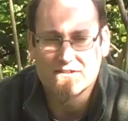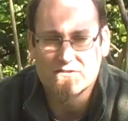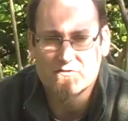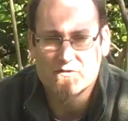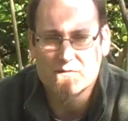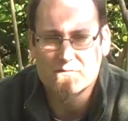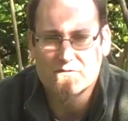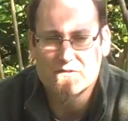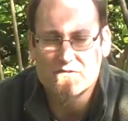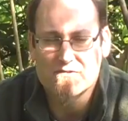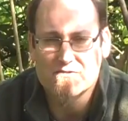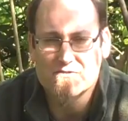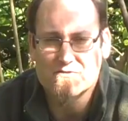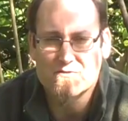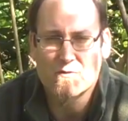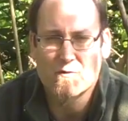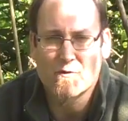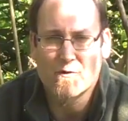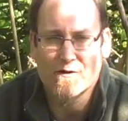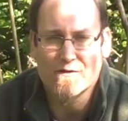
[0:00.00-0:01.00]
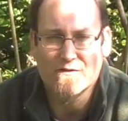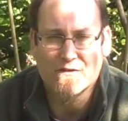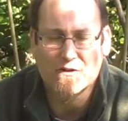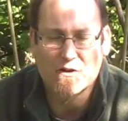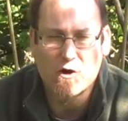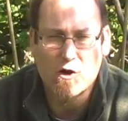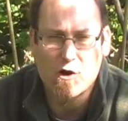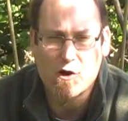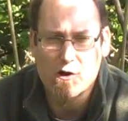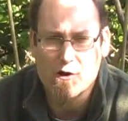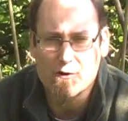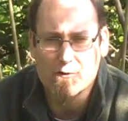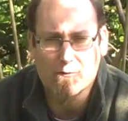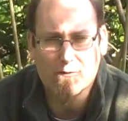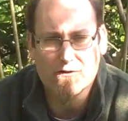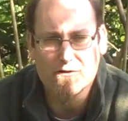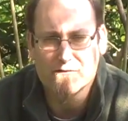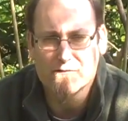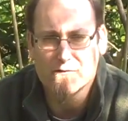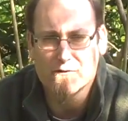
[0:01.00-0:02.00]
trip to the store in the car
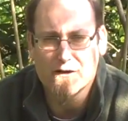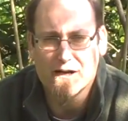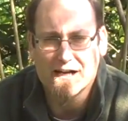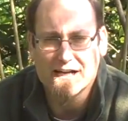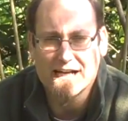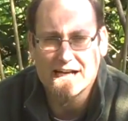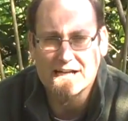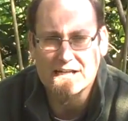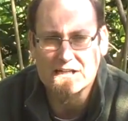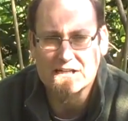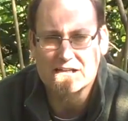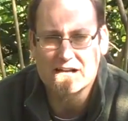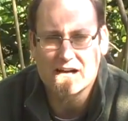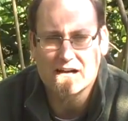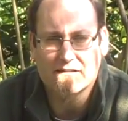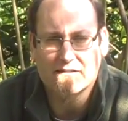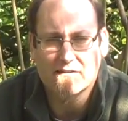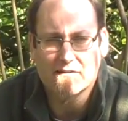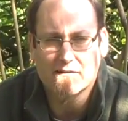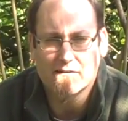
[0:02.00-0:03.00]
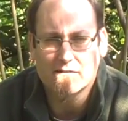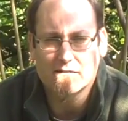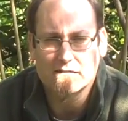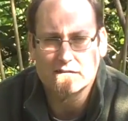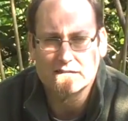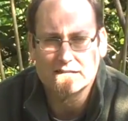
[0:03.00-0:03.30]
where you forgot how you got there.